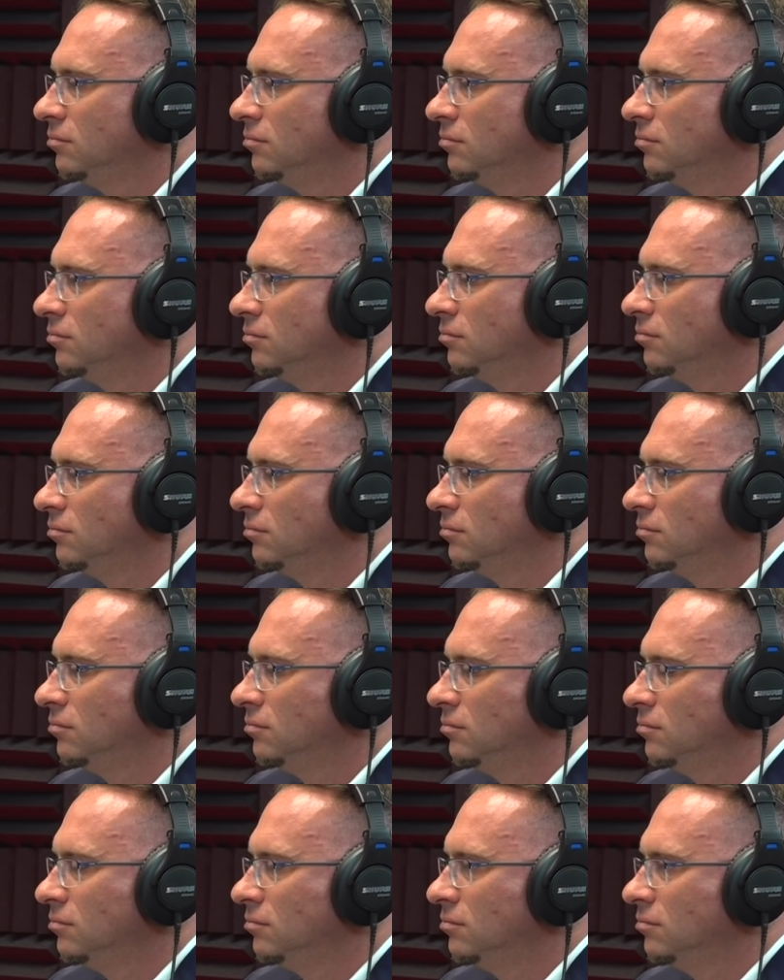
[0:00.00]

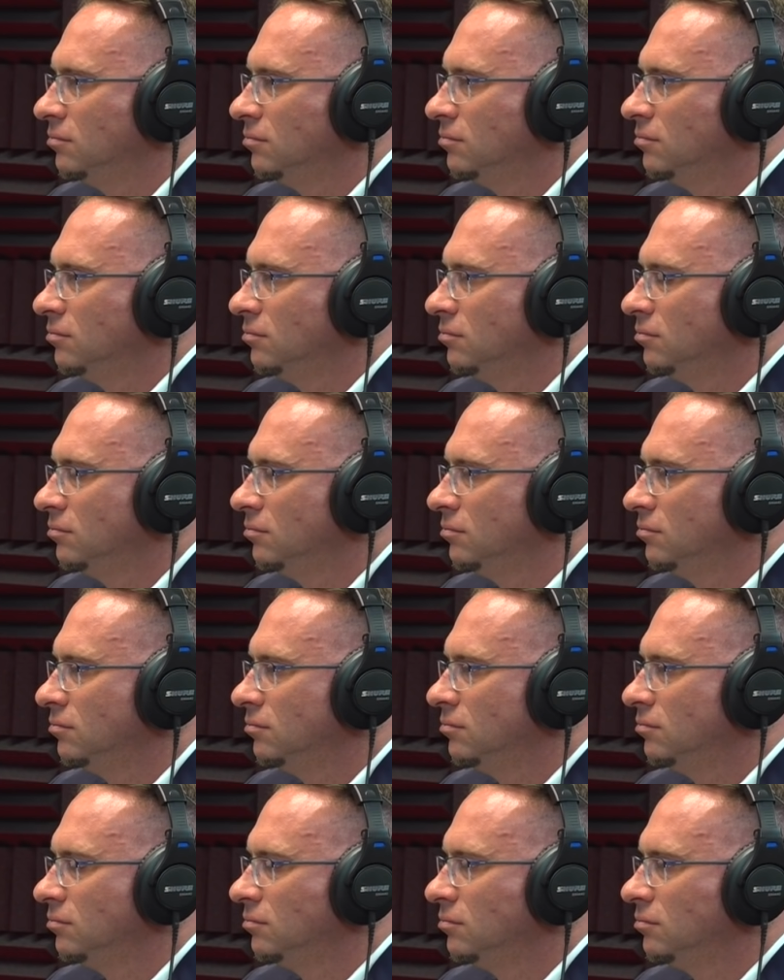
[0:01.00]

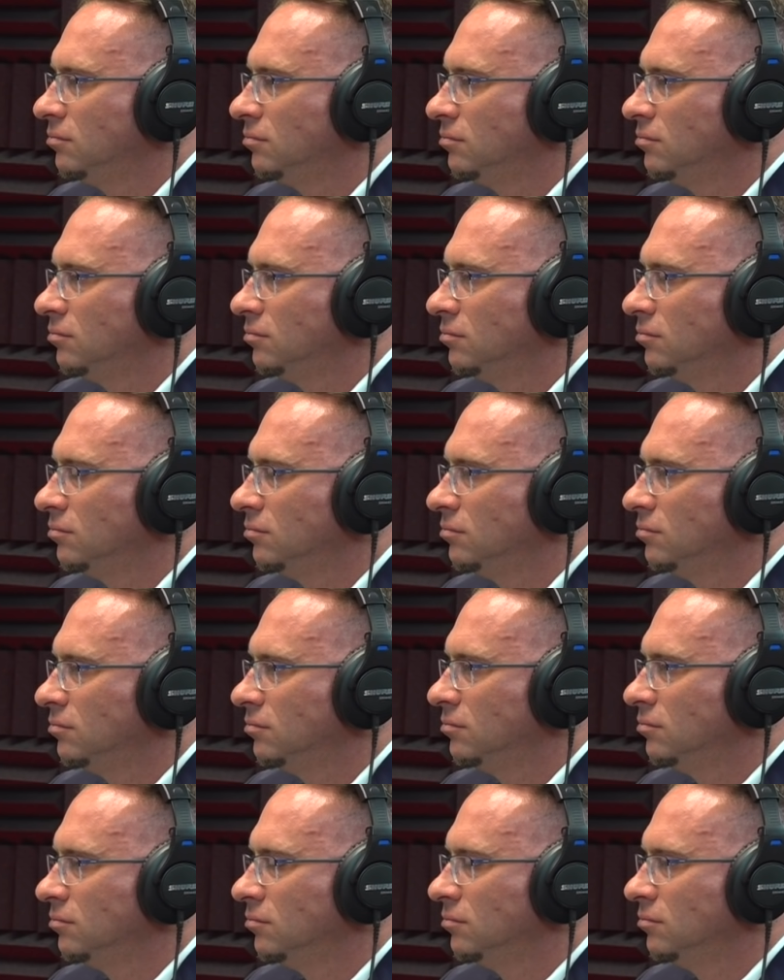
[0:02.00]

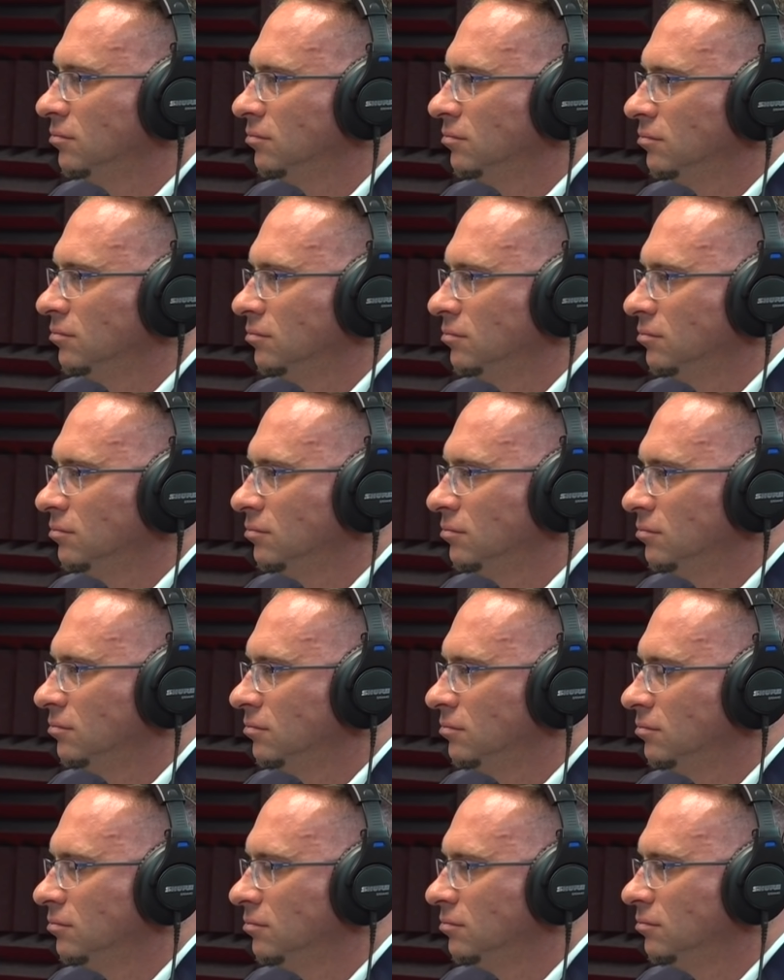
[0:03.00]

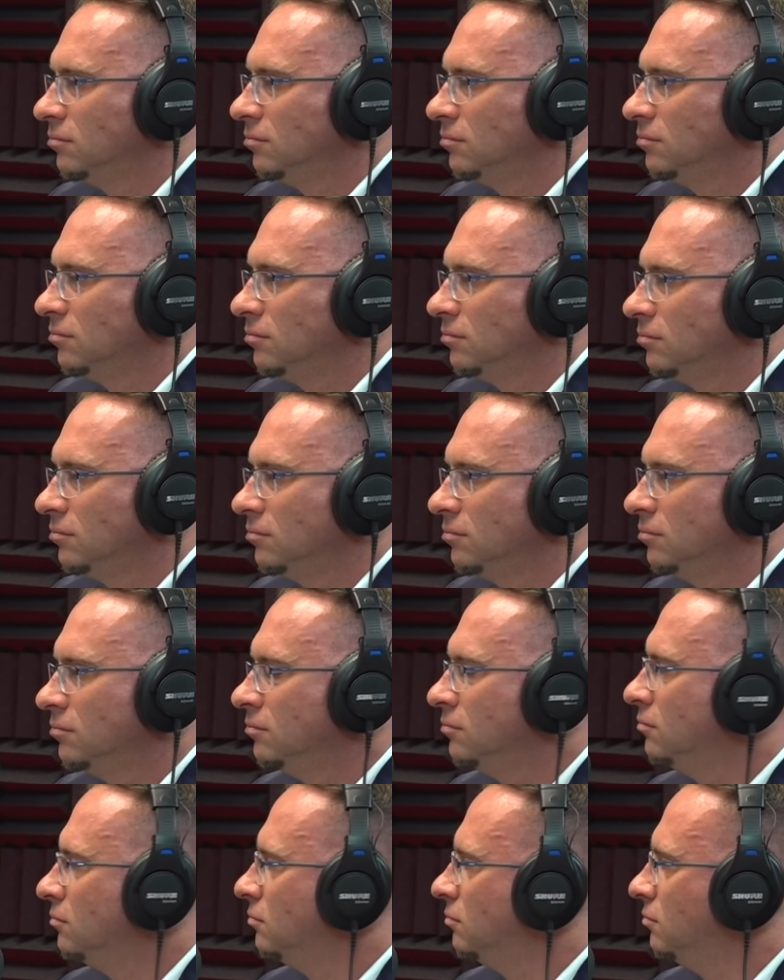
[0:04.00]

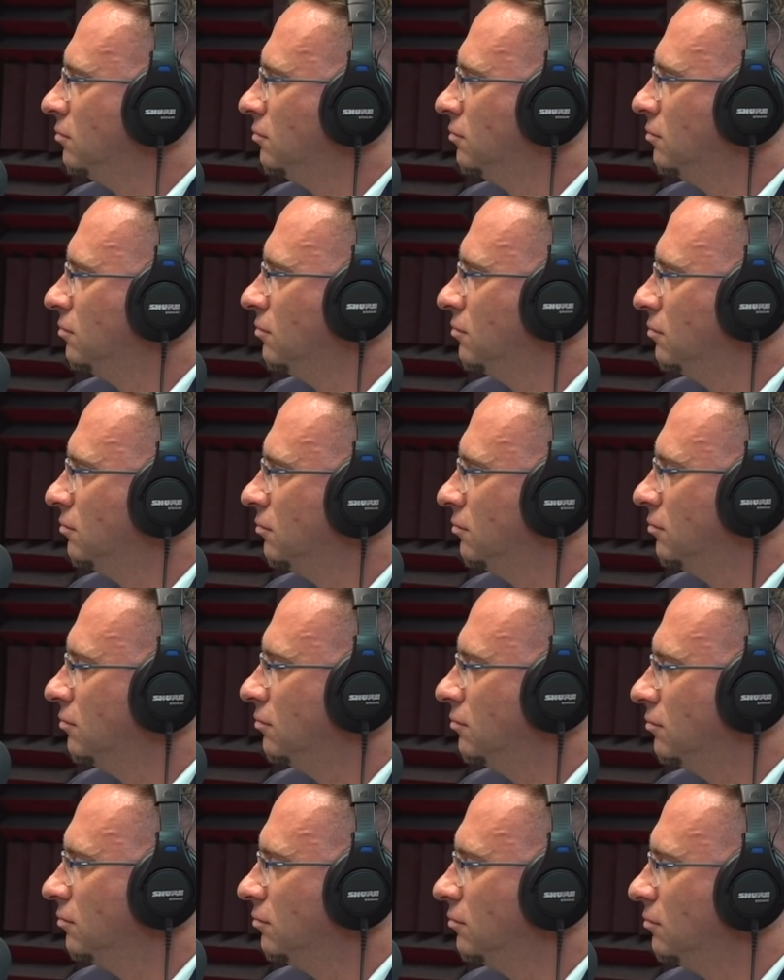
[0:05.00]

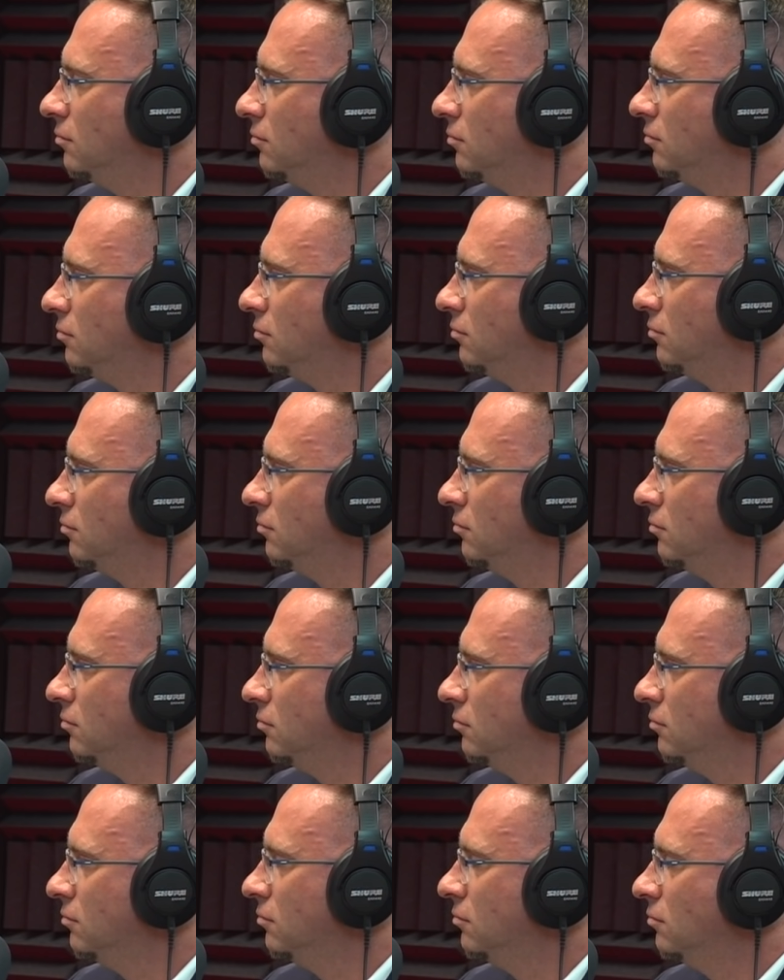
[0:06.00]

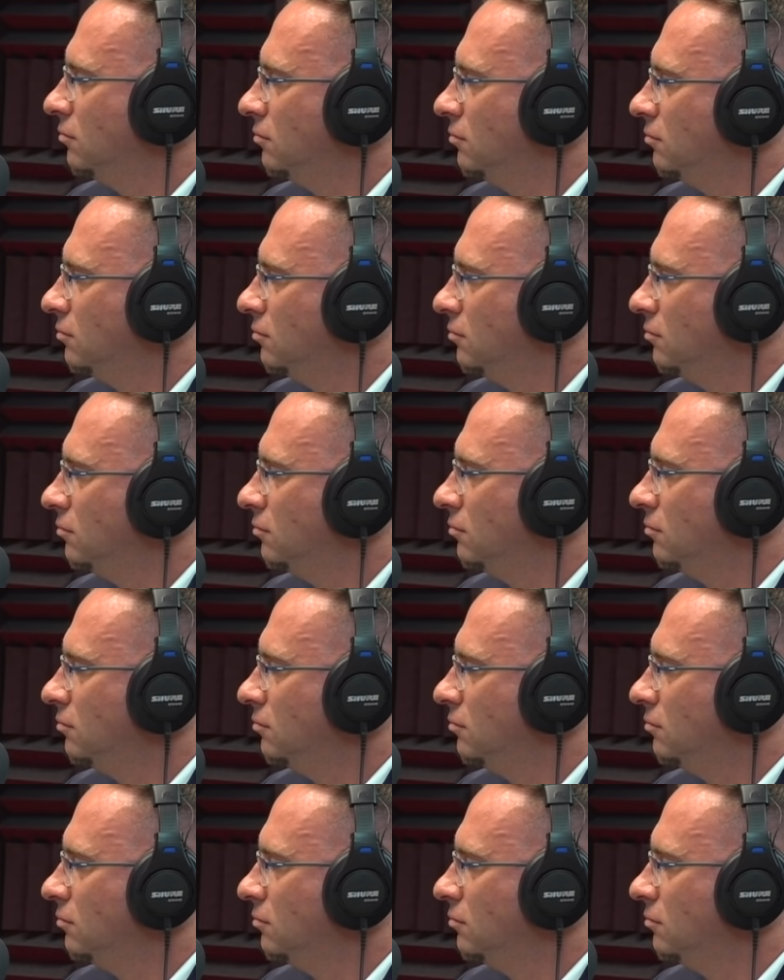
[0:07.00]
[no speech]